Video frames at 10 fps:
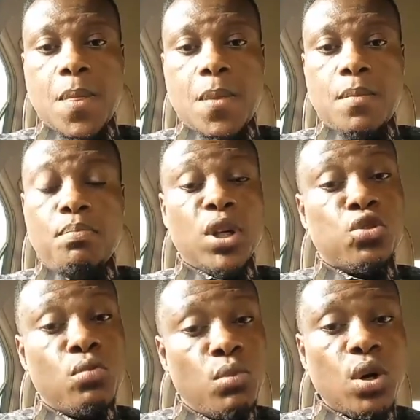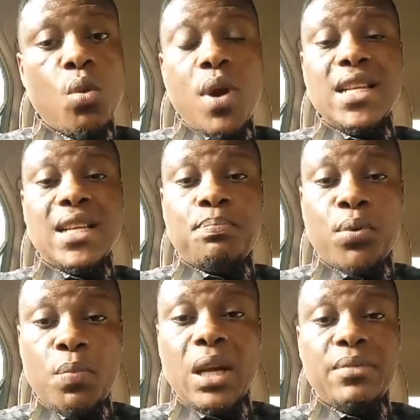But tomorrow when the
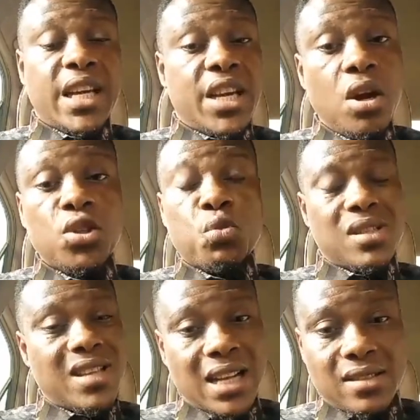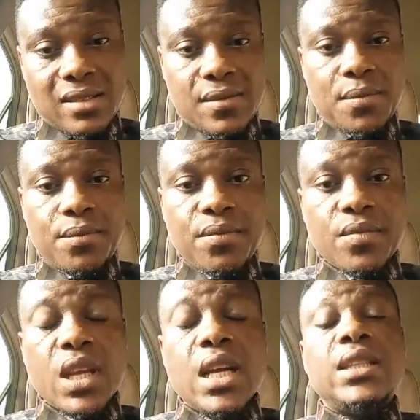problem, the chaos will start,
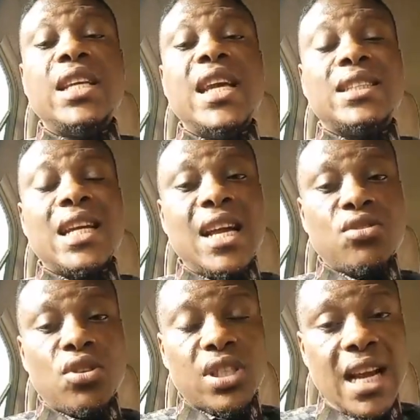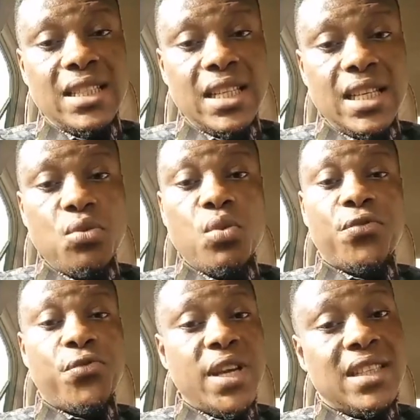the entire society will
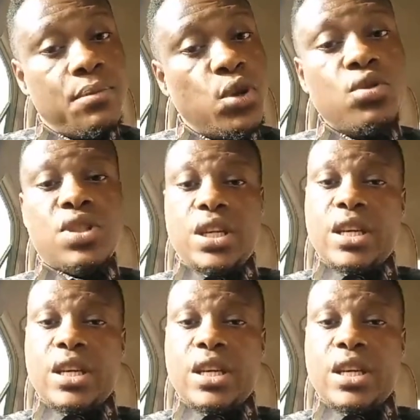face the music.